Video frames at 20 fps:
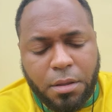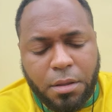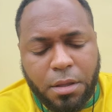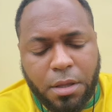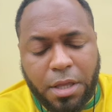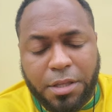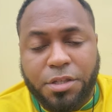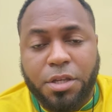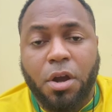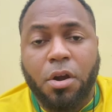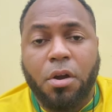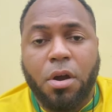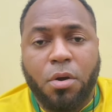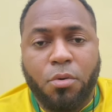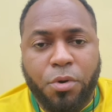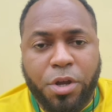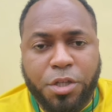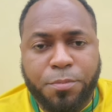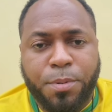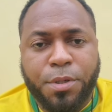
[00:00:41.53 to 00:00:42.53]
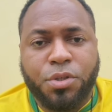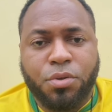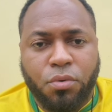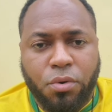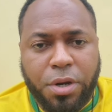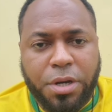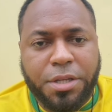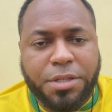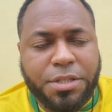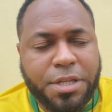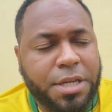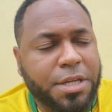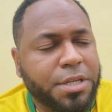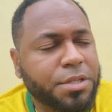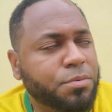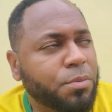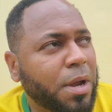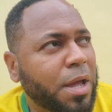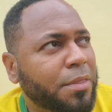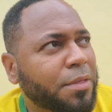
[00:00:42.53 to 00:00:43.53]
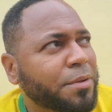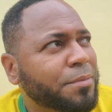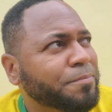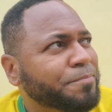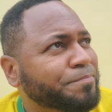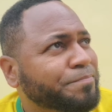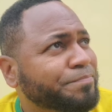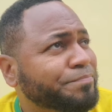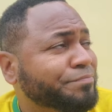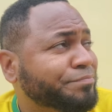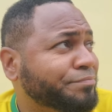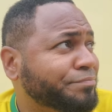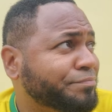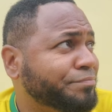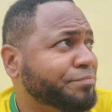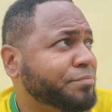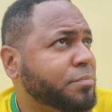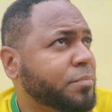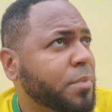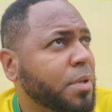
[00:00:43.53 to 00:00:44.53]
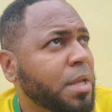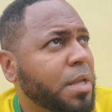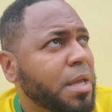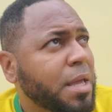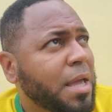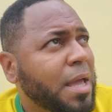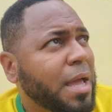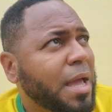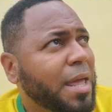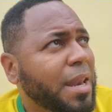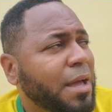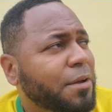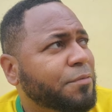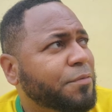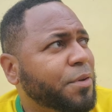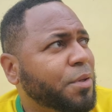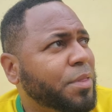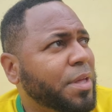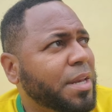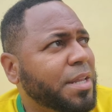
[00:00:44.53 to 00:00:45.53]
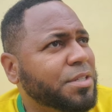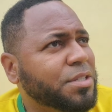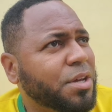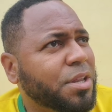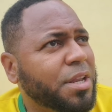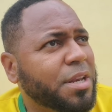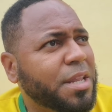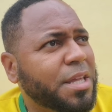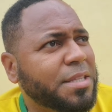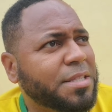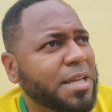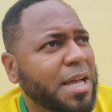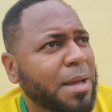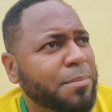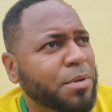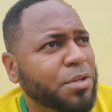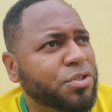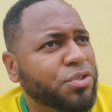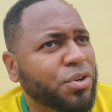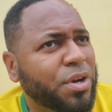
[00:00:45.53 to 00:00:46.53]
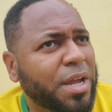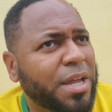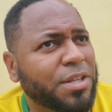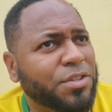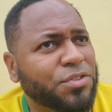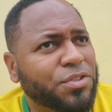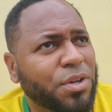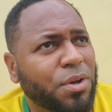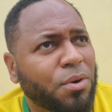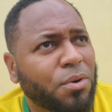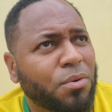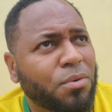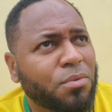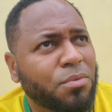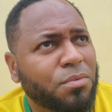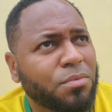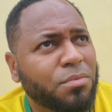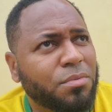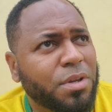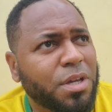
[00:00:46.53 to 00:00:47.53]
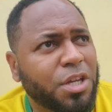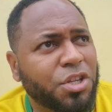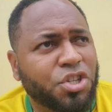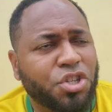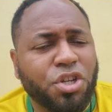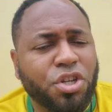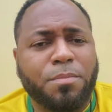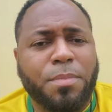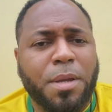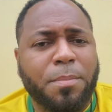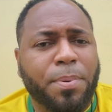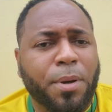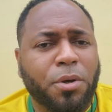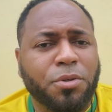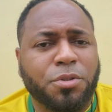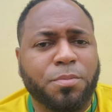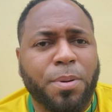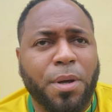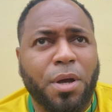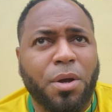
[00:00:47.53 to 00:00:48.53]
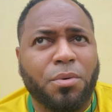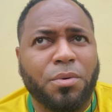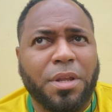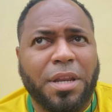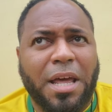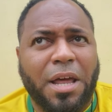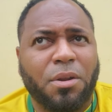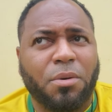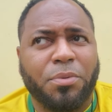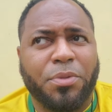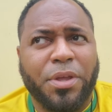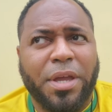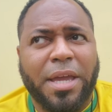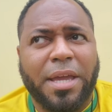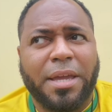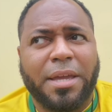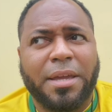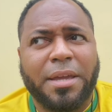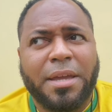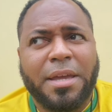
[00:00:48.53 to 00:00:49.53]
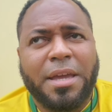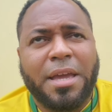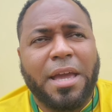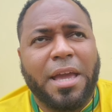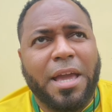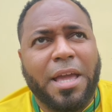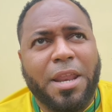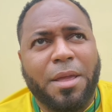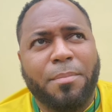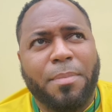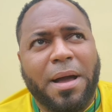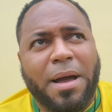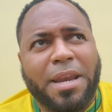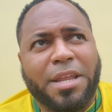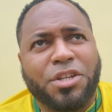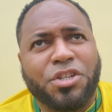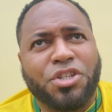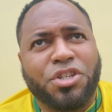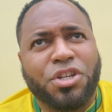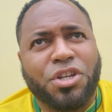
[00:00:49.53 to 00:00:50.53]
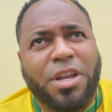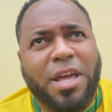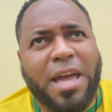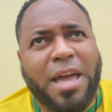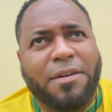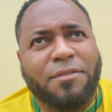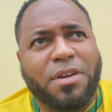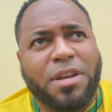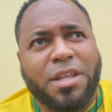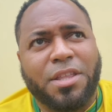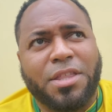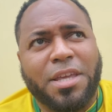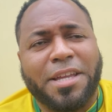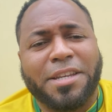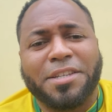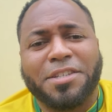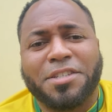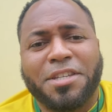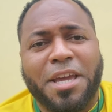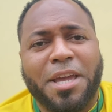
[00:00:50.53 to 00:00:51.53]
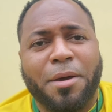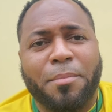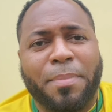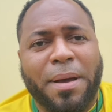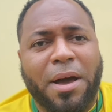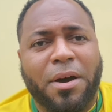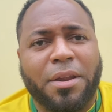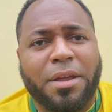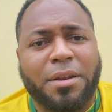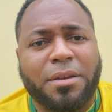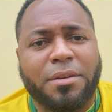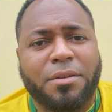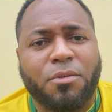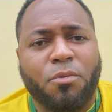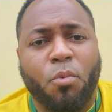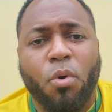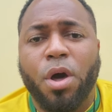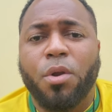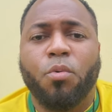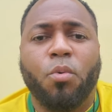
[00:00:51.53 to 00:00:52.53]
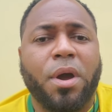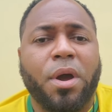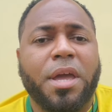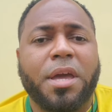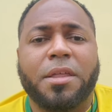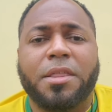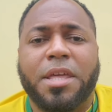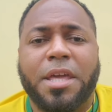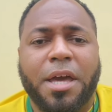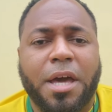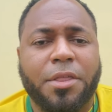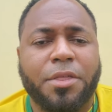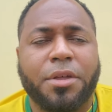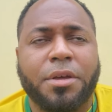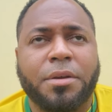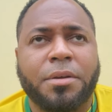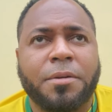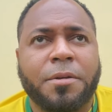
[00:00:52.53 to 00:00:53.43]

it's our respiratory disease, rather, and I feel that he's going to need time to train, so it should be postponed, and I don't think anybody should have anything to say about it one way or the other.